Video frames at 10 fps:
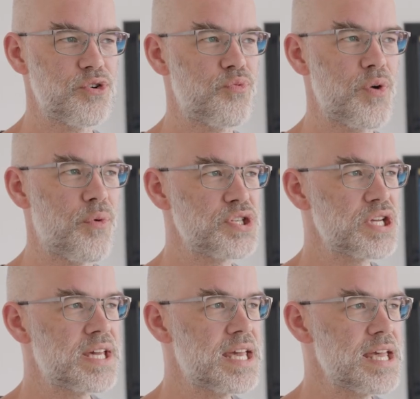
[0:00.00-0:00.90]
want to
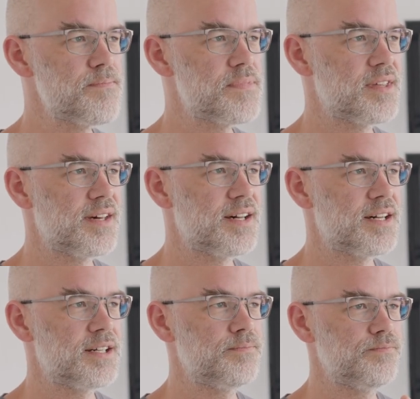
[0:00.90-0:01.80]
keep
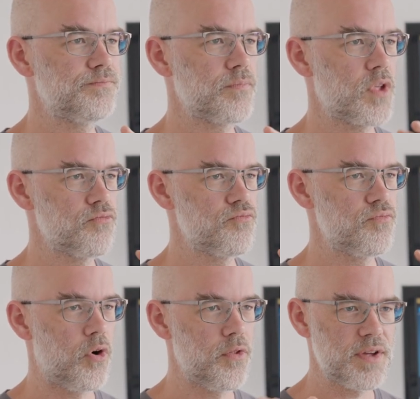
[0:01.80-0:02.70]

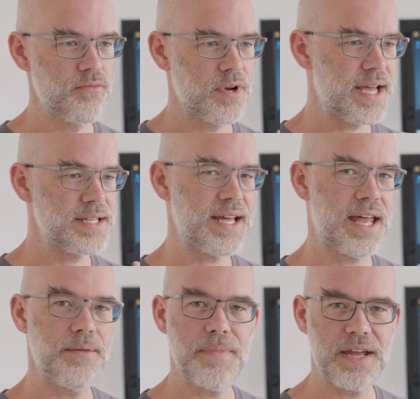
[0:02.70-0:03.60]
all the related
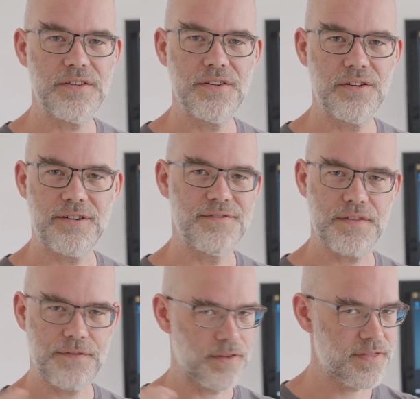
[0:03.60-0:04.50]
animation of
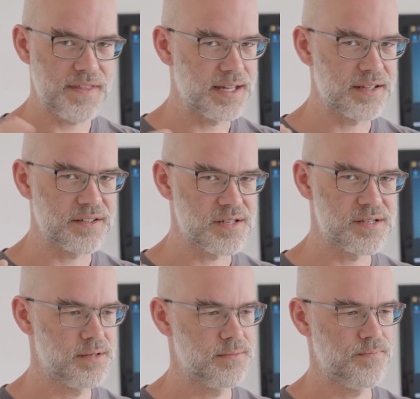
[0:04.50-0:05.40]
different things
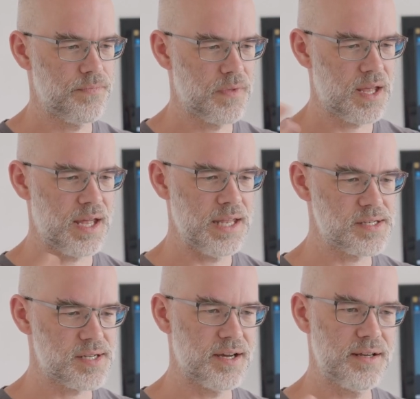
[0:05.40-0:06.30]

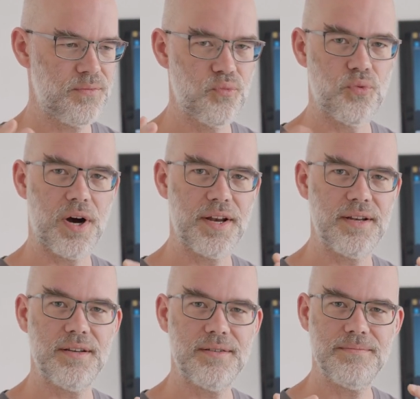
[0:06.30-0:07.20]
inside
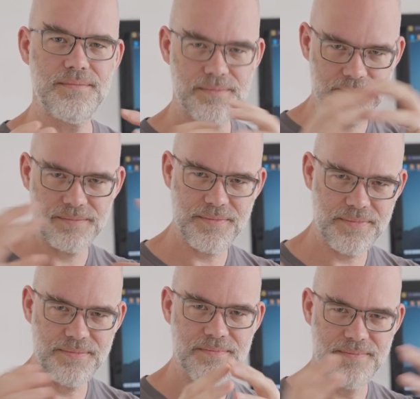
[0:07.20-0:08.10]
one
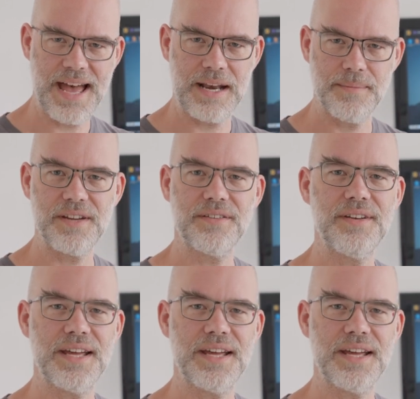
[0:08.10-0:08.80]
animation data